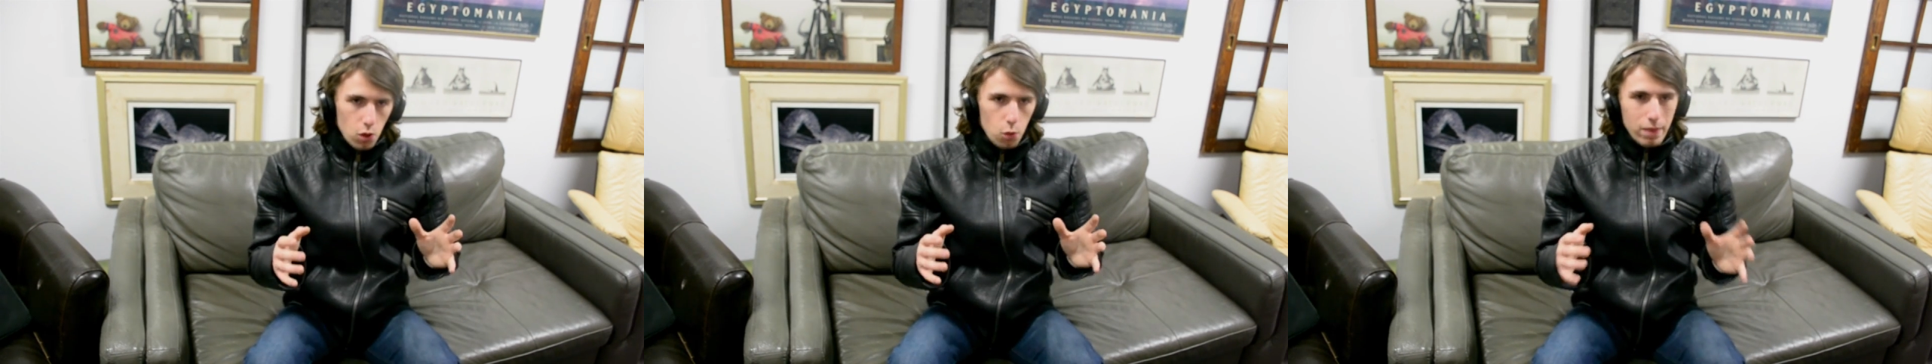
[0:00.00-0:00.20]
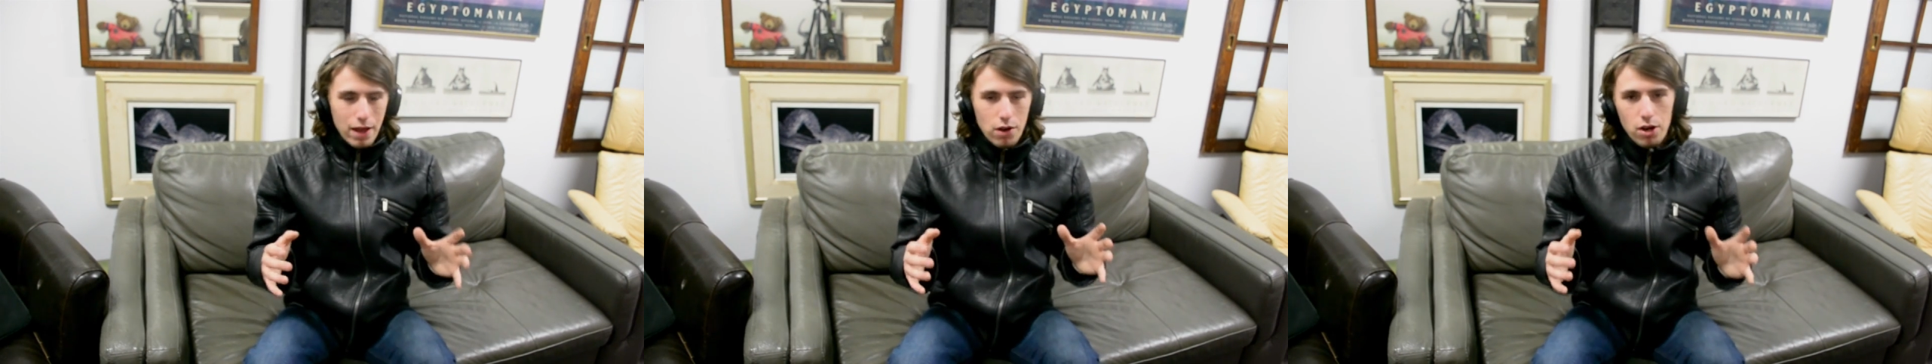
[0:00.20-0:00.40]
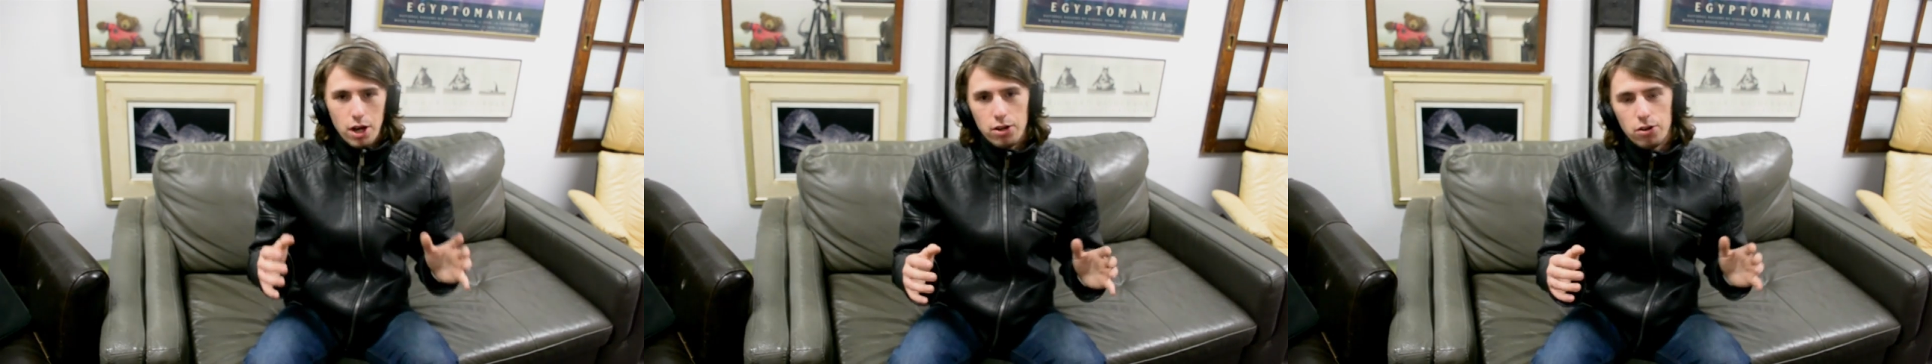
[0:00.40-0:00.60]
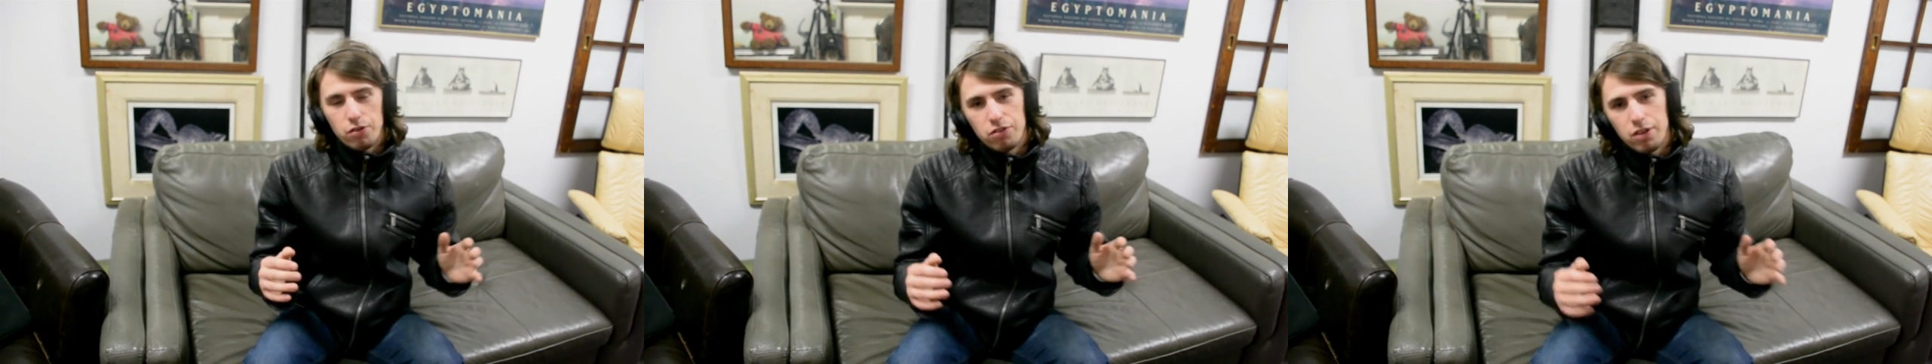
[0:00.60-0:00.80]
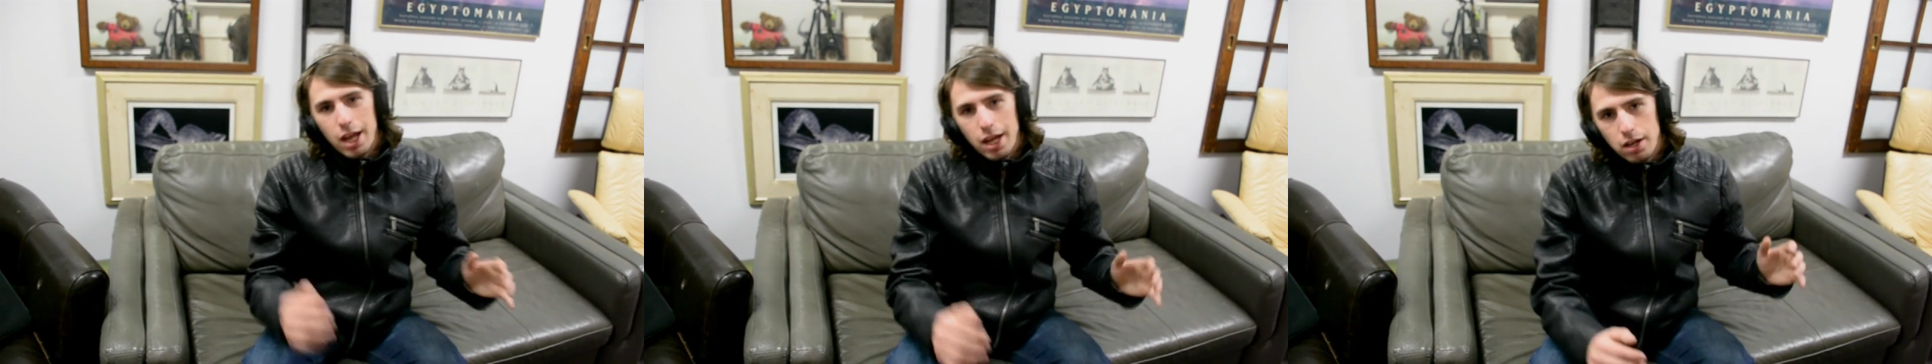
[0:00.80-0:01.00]
without
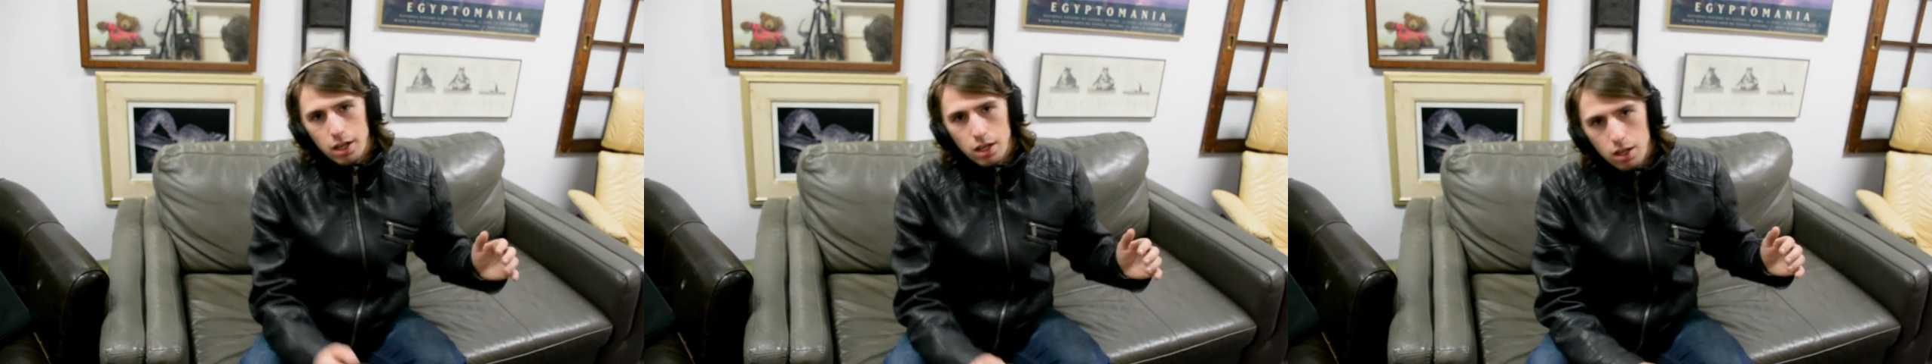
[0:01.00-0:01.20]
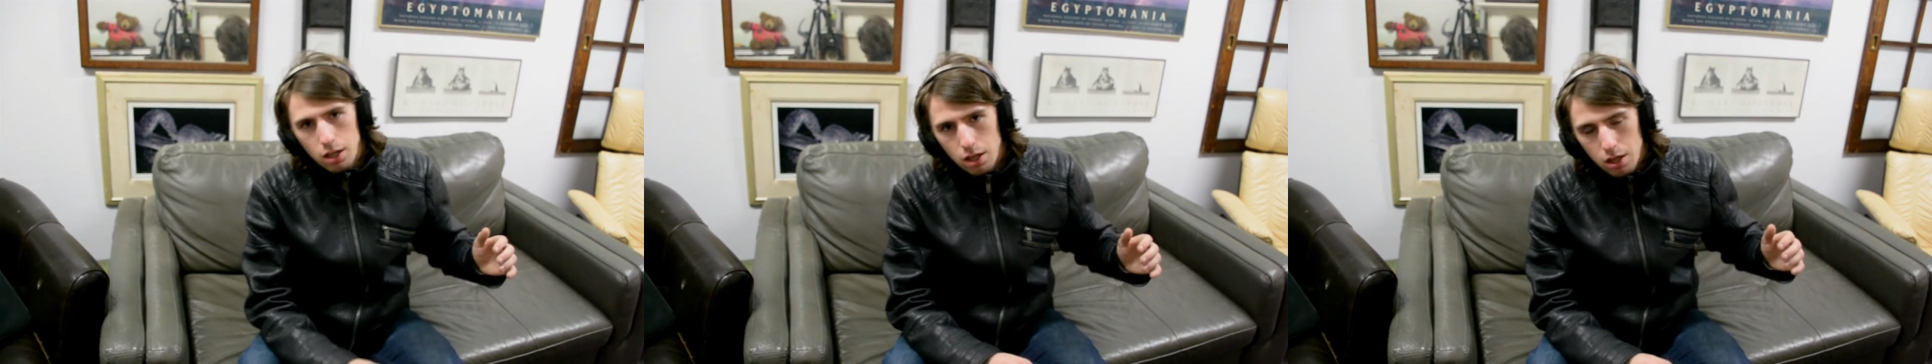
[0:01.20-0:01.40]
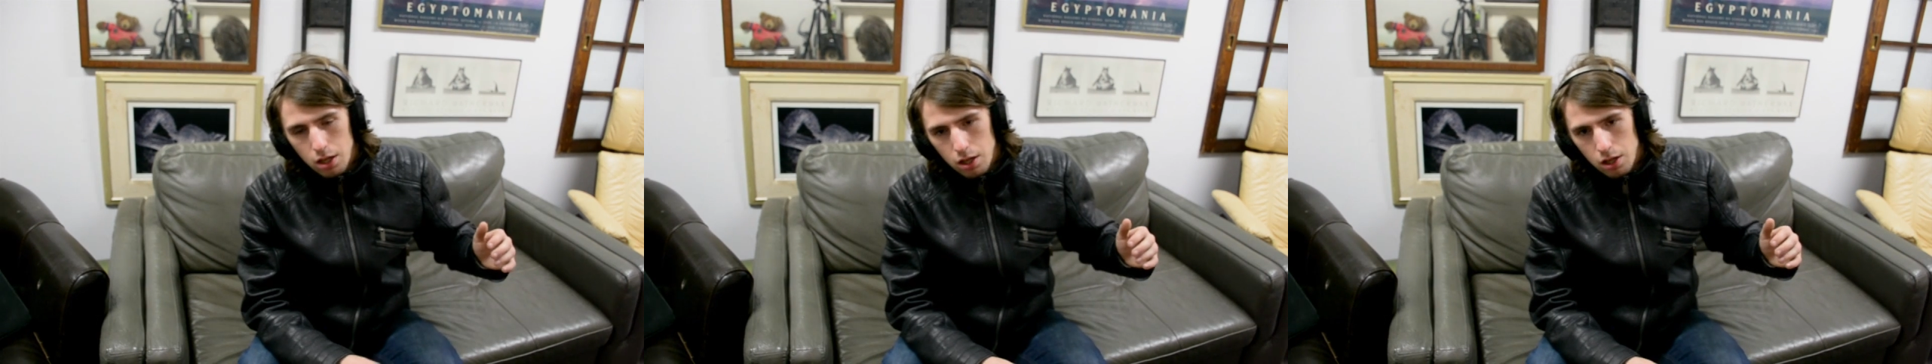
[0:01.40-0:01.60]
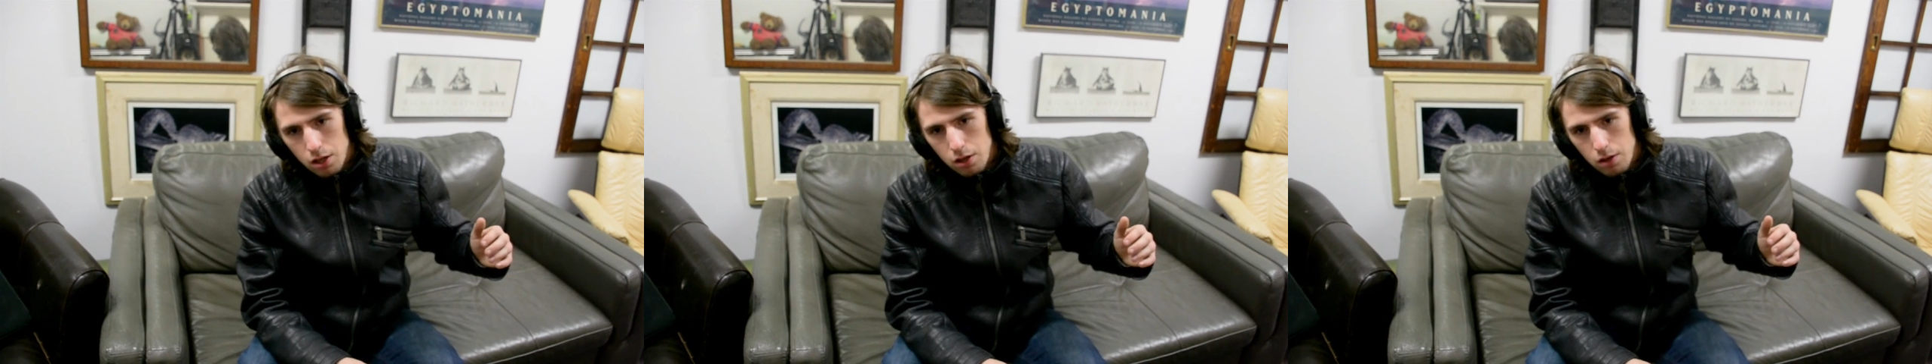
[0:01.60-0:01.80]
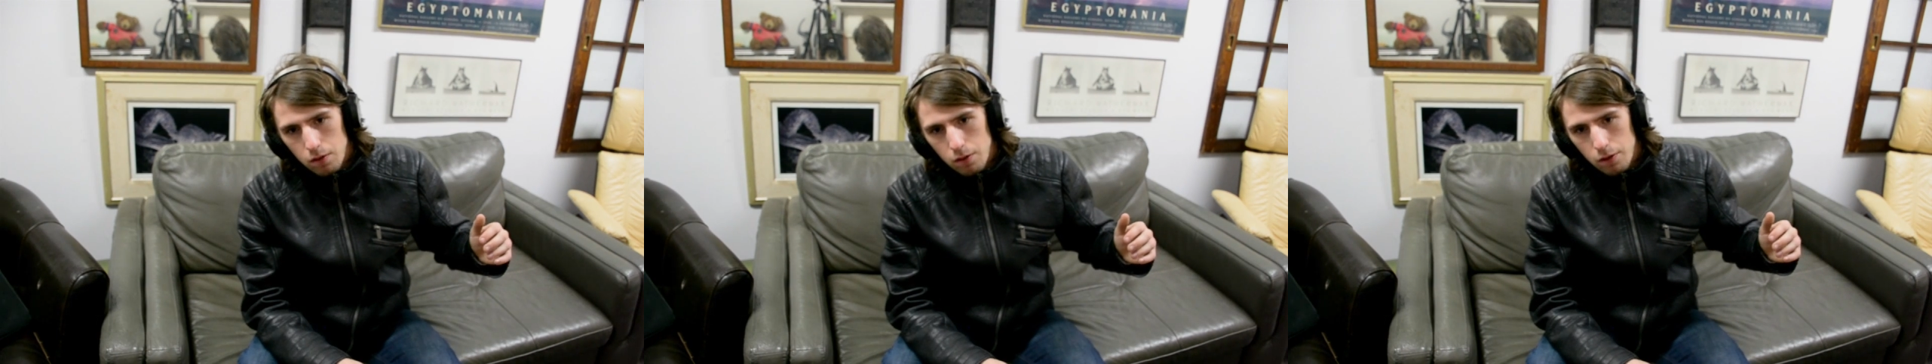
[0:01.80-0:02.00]
understanding
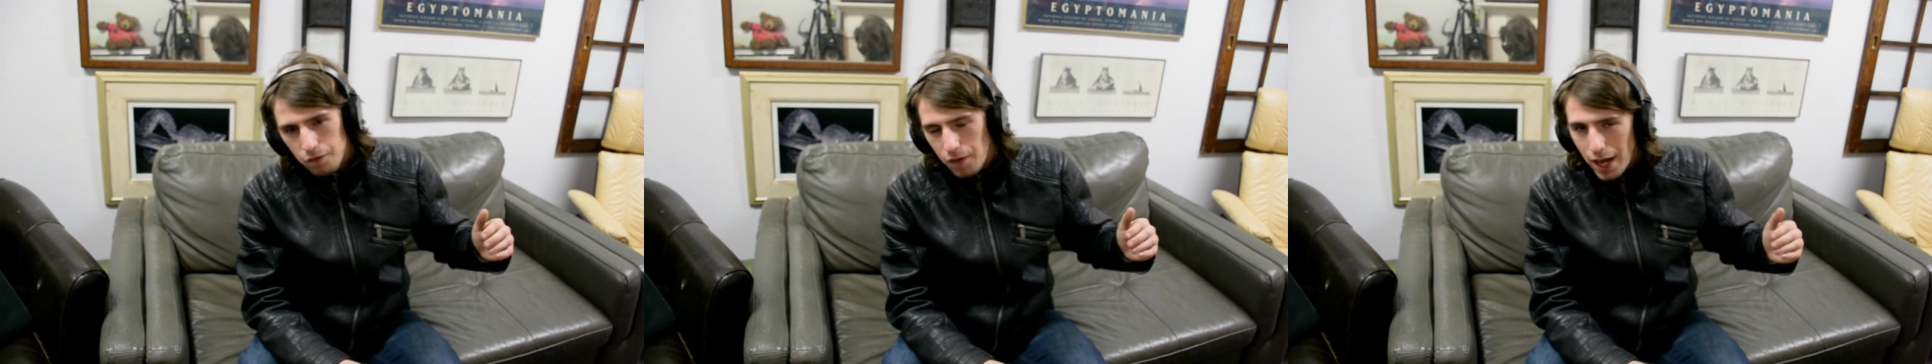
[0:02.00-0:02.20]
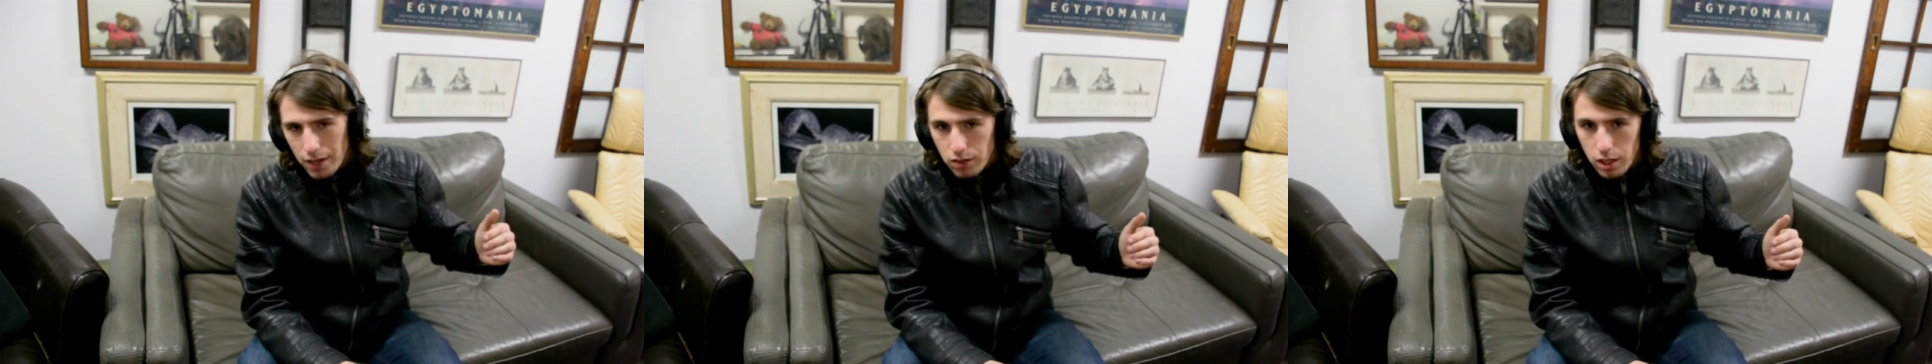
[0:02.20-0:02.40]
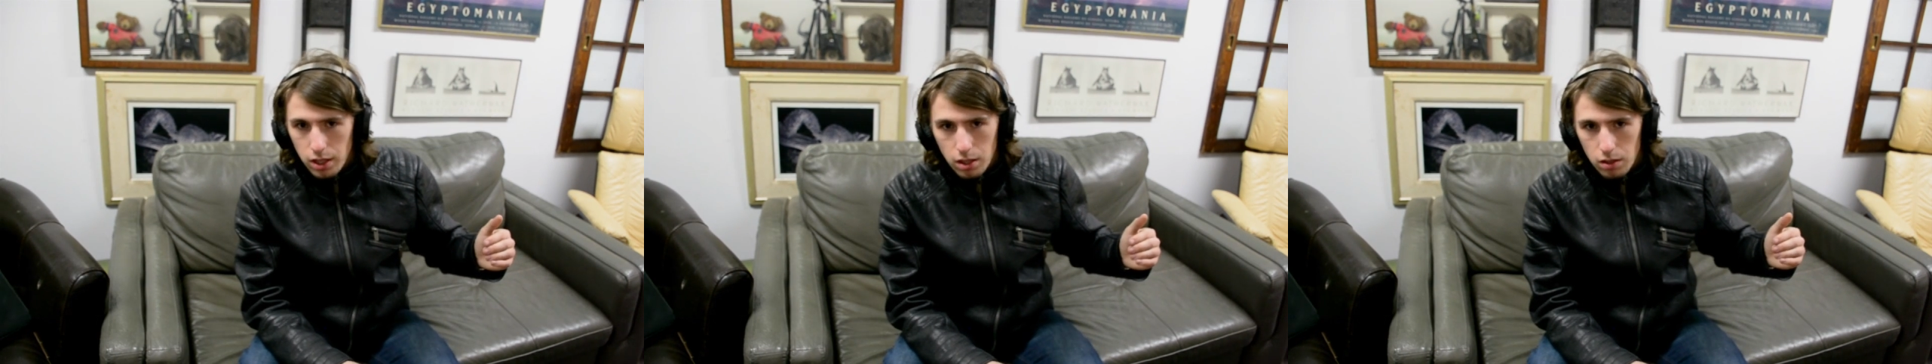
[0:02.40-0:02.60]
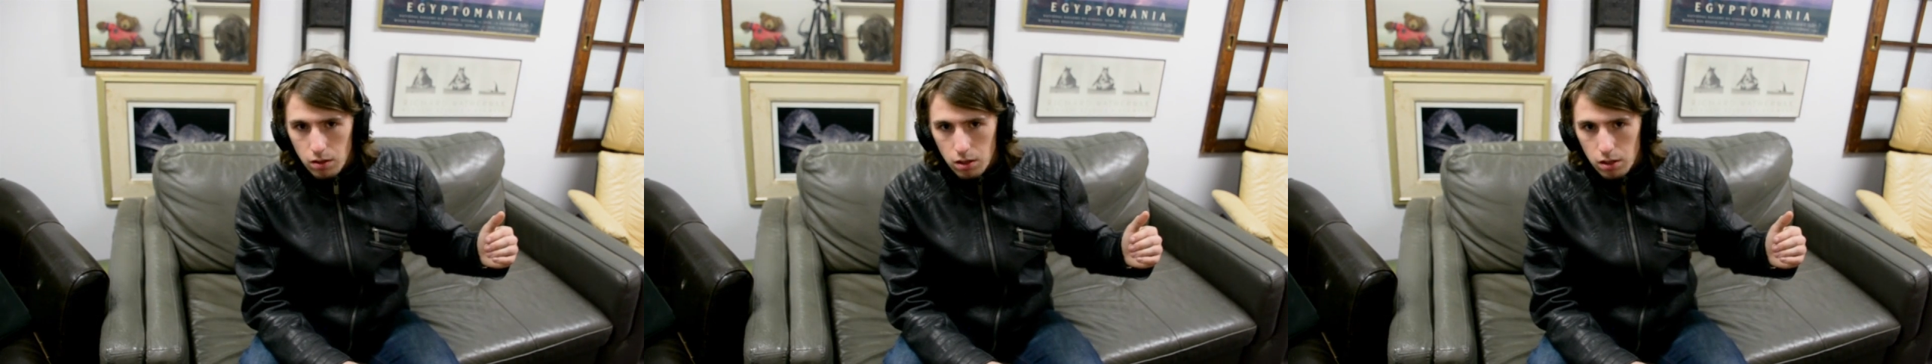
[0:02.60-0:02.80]
the fact that